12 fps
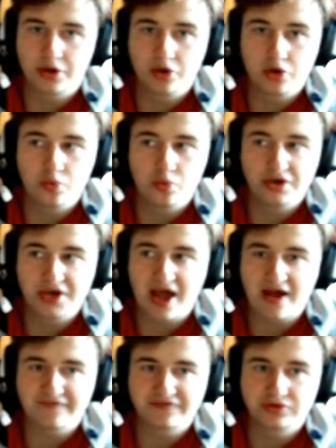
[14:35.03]
Who would
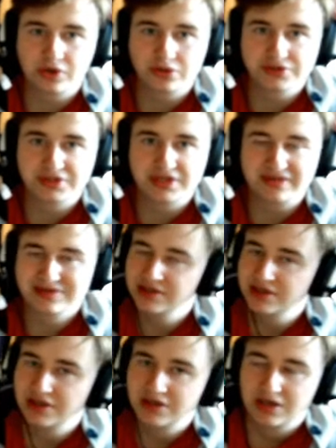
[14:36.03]
have thought that
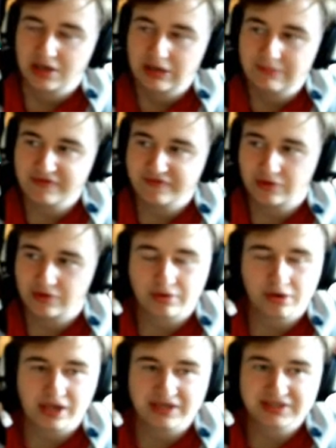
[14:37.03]
before
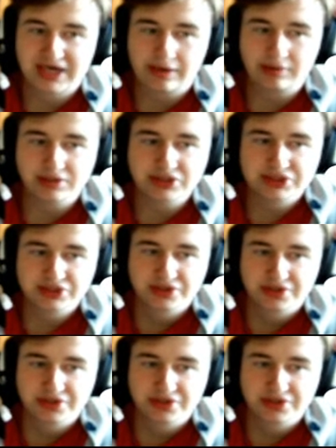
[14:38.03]
Roland Garros?